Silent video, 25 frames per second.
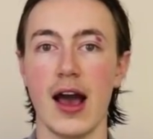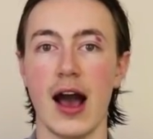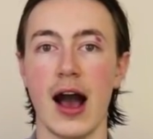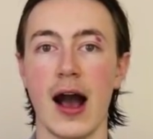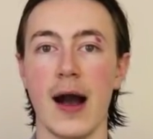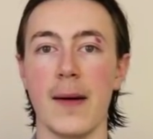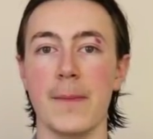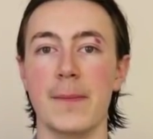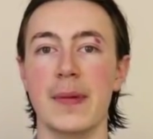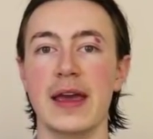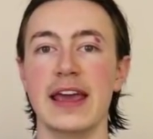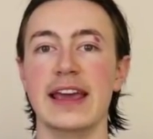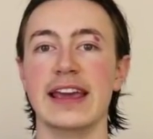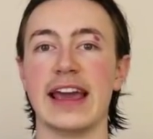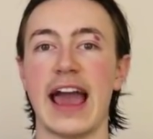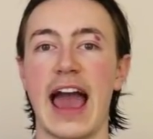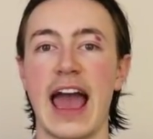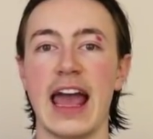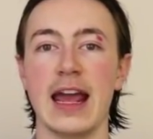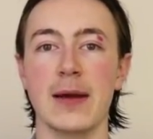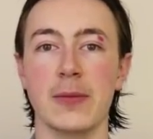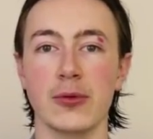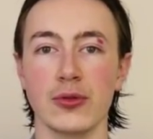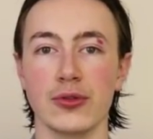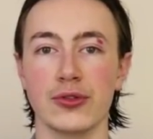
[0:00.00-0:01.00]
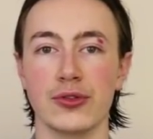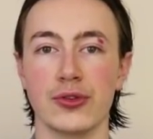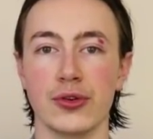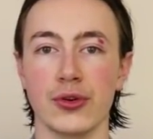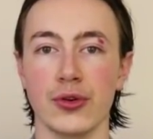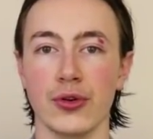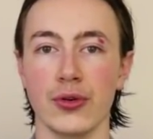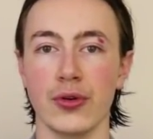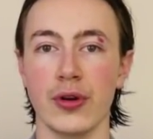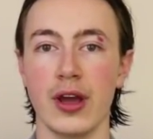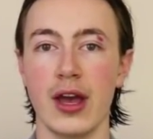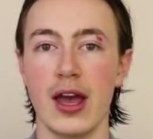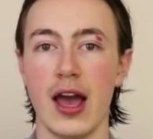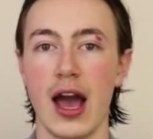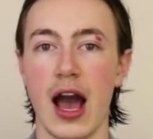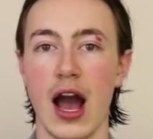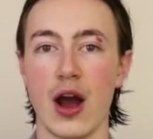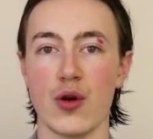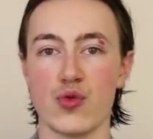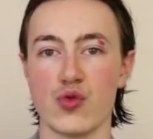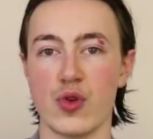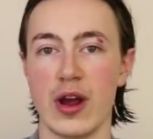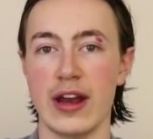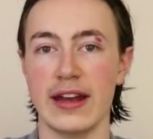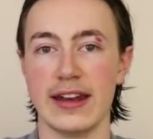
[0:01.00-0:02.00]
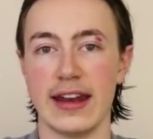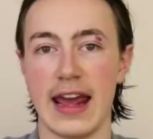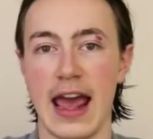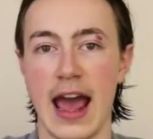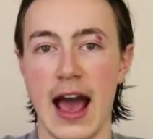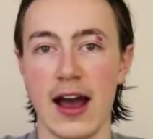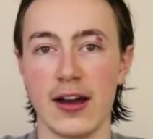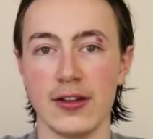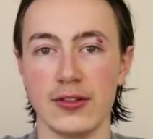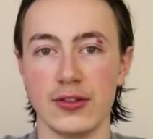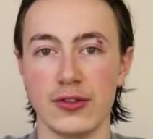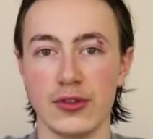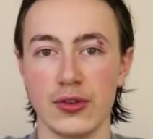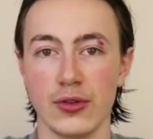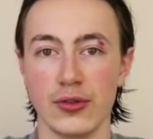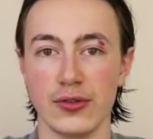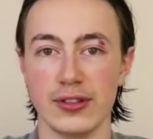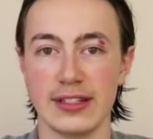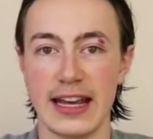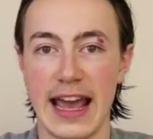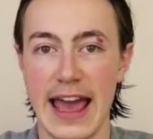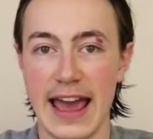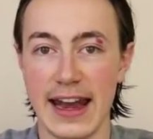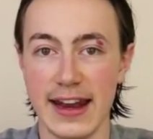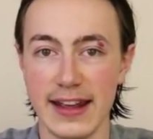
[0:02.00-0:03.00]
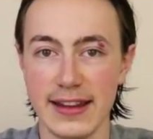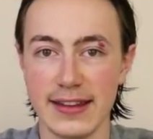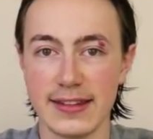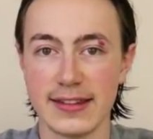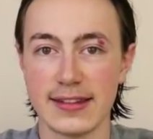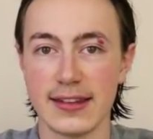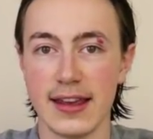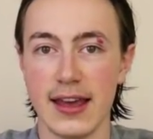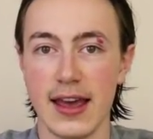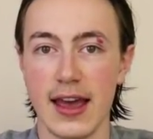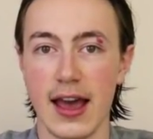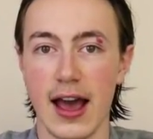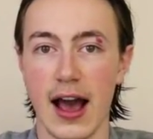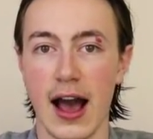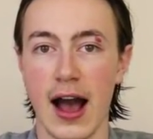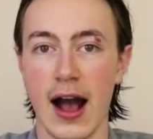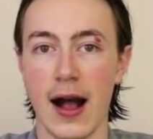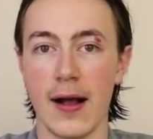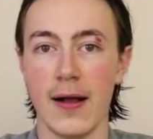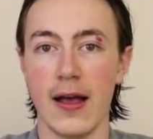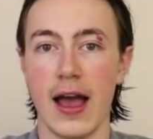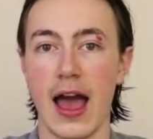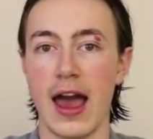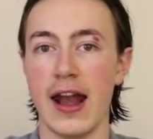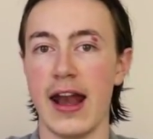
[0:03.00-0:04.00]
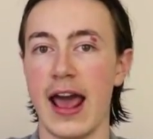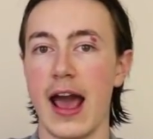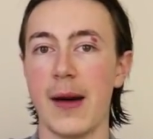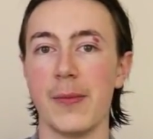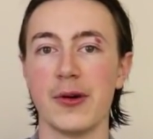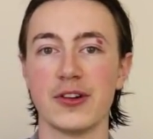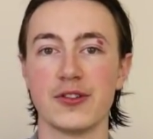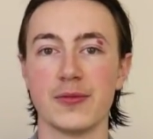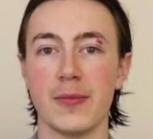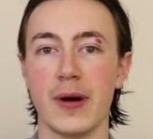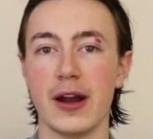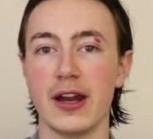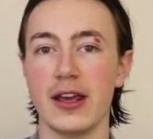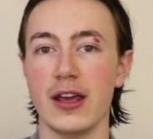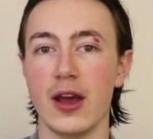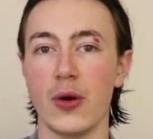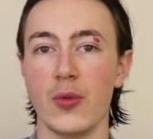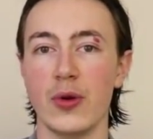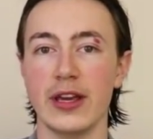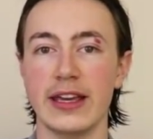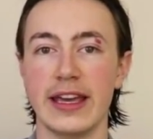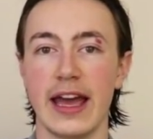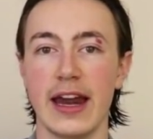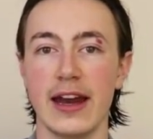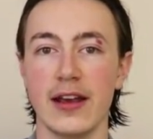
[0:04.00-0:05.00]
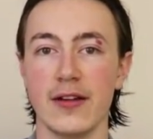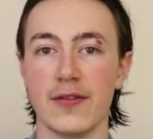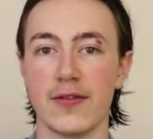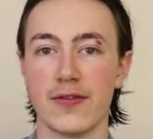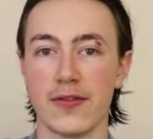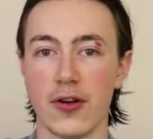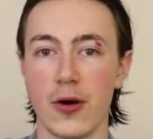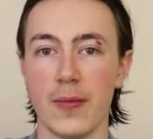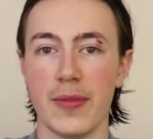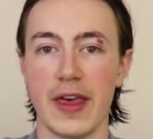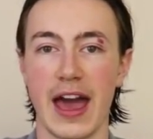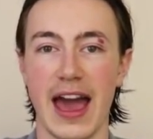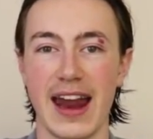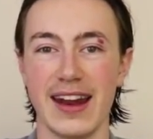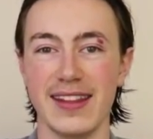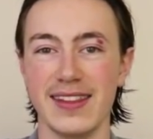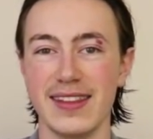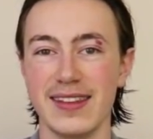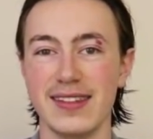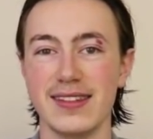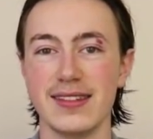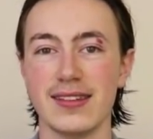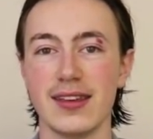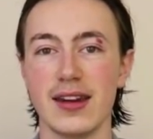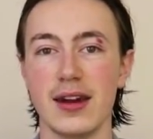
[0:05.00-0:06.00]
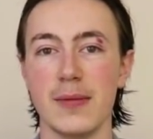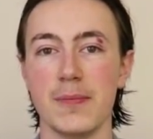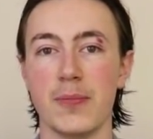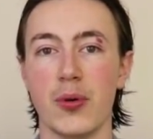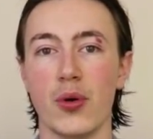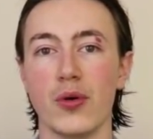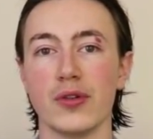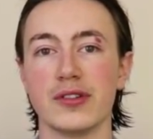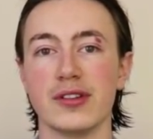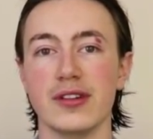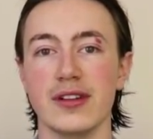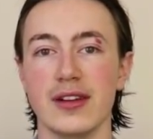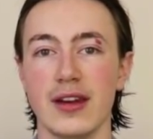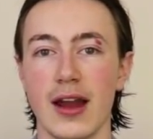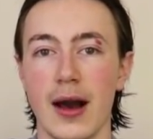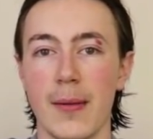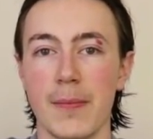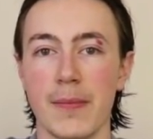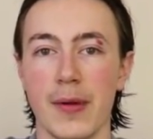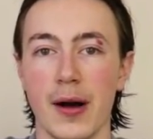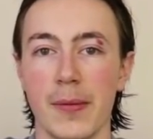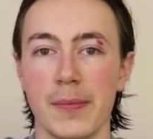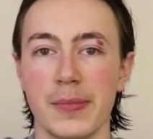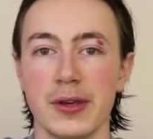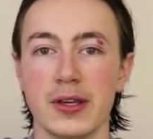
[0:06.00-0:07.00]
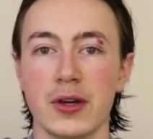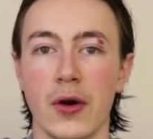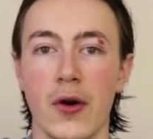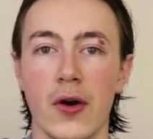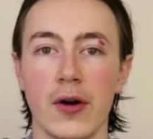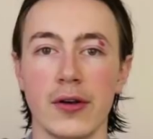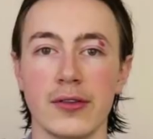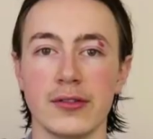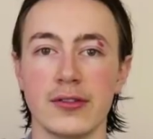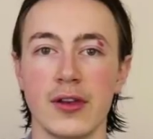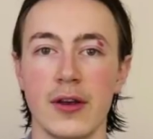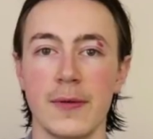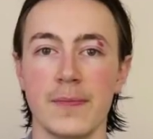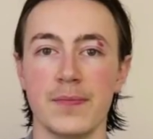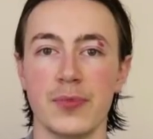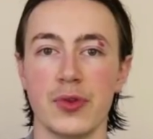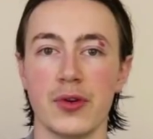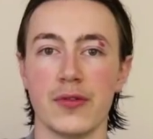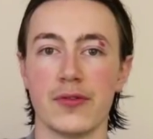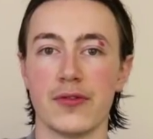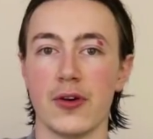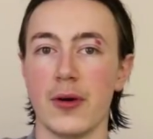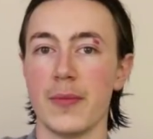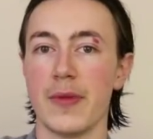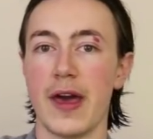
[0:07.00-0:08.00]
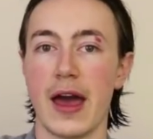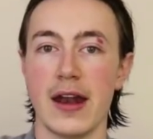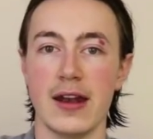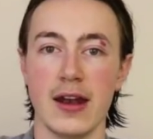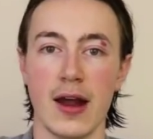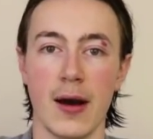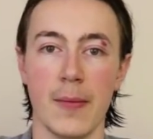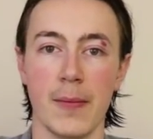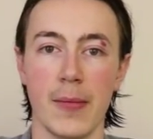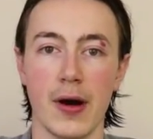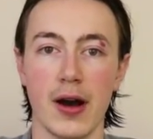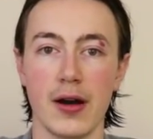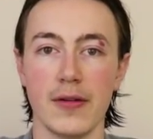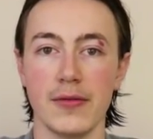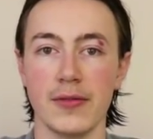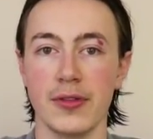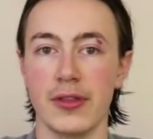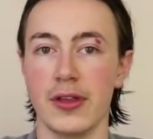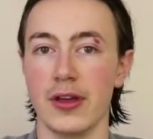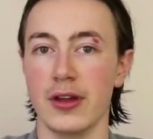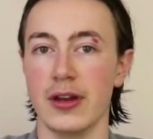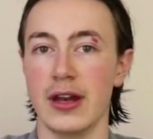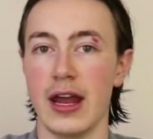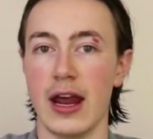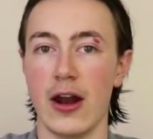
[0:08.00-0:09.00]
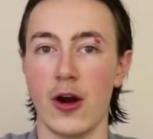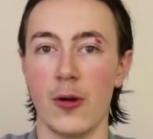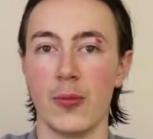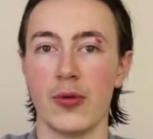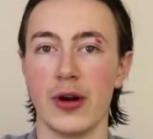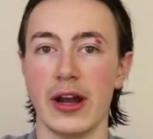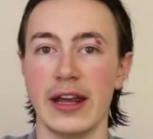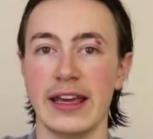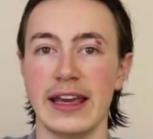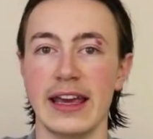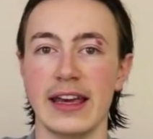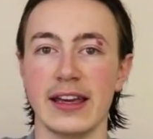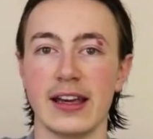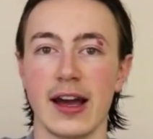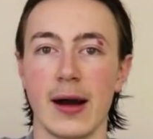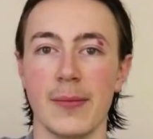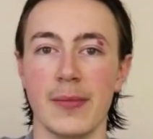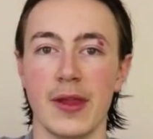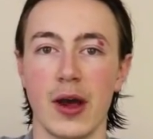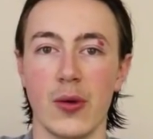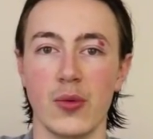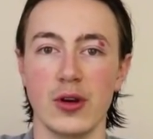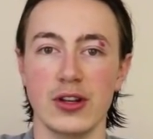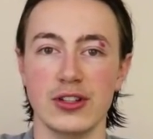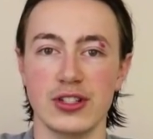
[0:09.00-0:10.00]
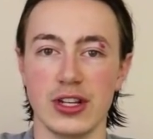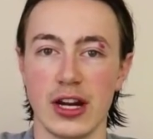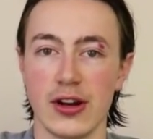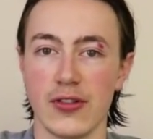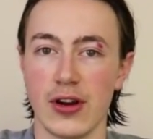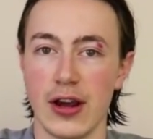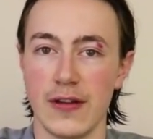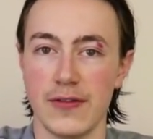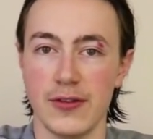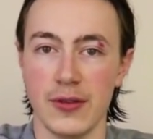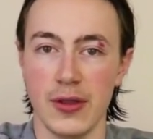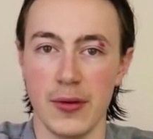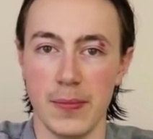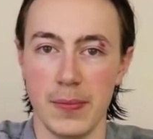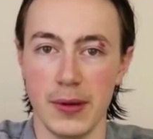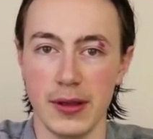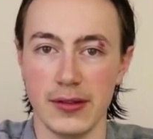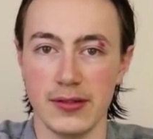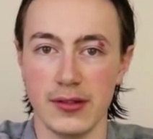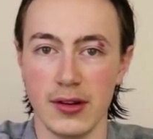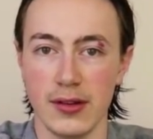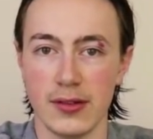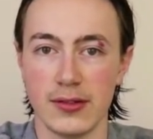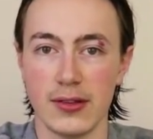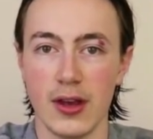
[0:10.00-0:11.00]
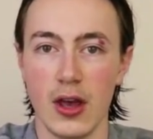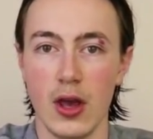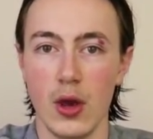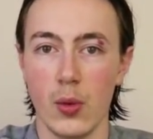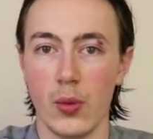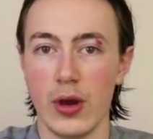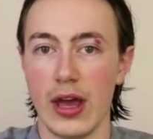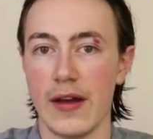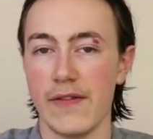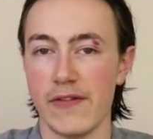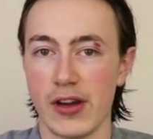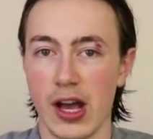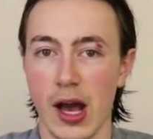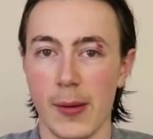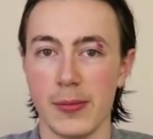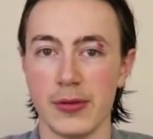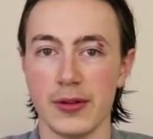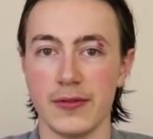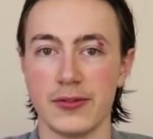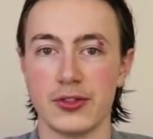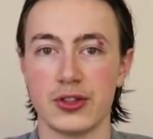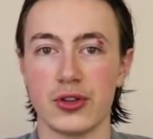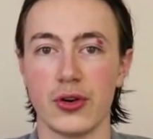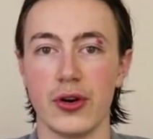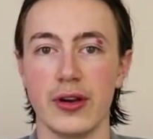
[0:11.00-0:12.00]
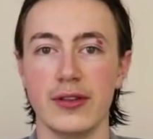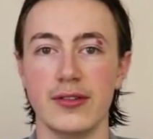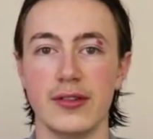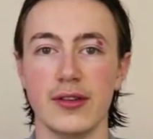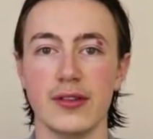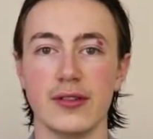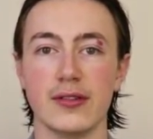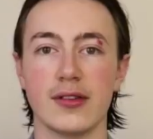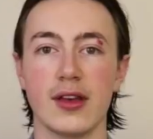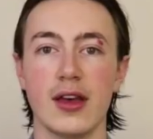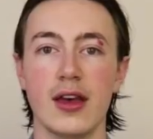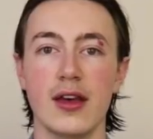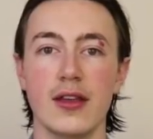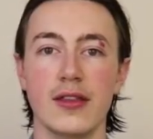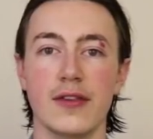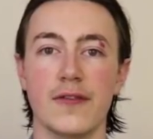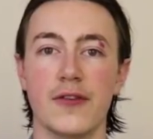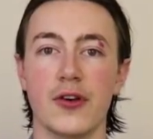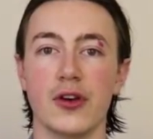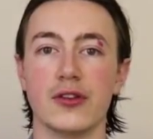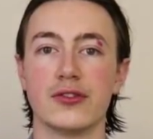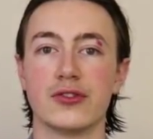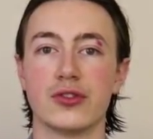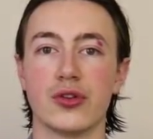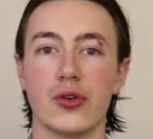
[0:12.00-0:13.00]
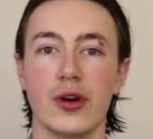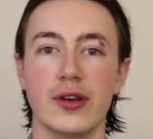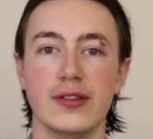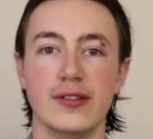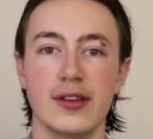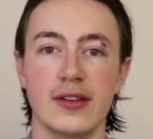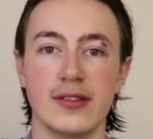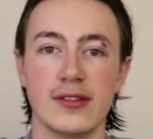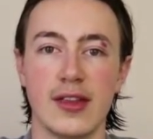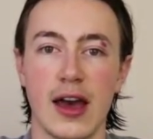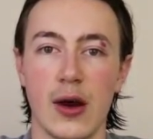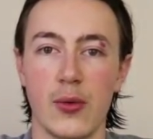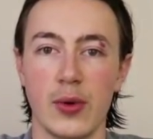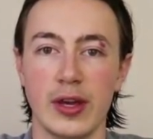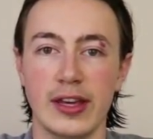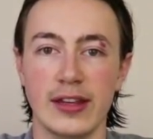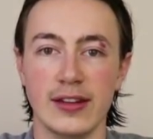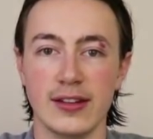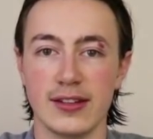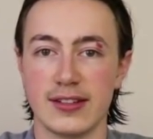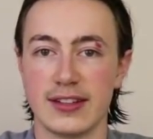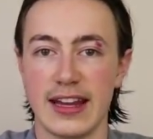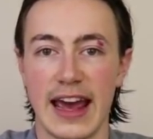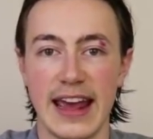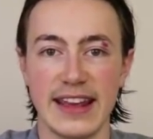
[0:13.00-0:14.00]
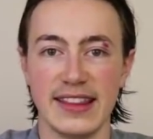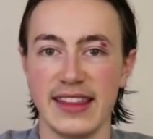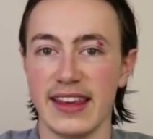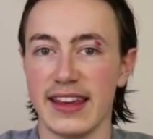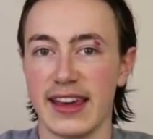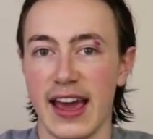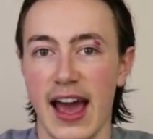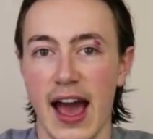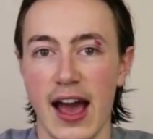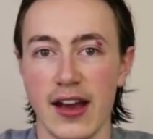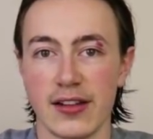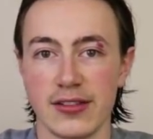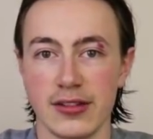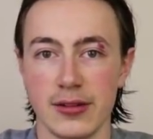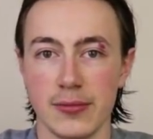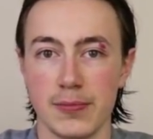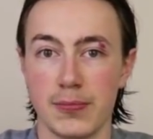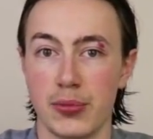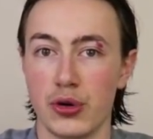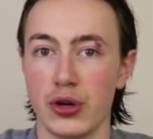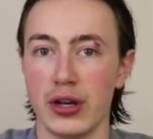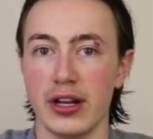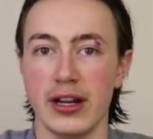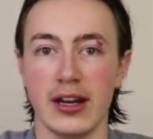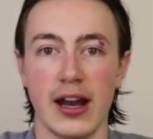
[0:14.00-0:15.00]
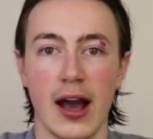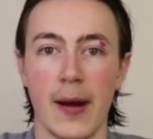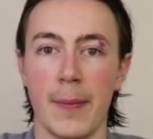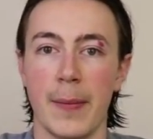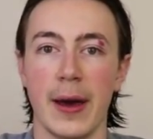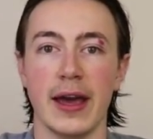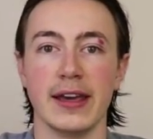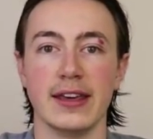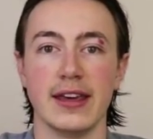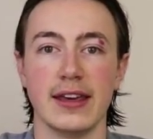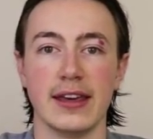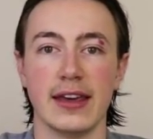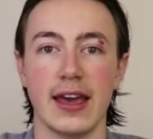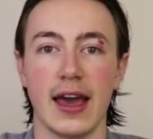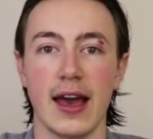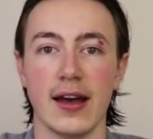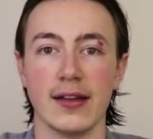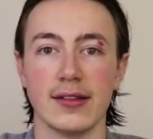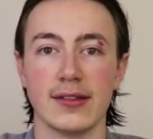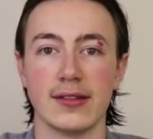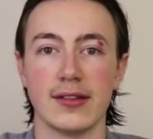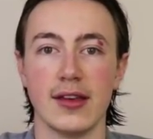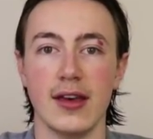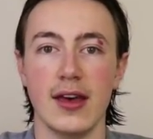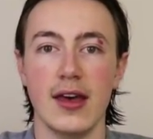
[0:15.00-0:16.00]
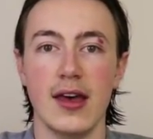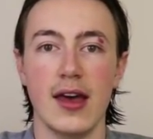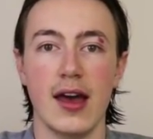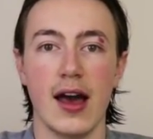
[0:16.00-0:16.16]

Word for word: uh, being able to uh, rent out to tenants. Uh, and how much money are we getting from that? And this is an important number because from that number, the net operating income that we generate from the business, we have a couple of choices. The first choice is that we can just take the cash and put it in our bank accounts.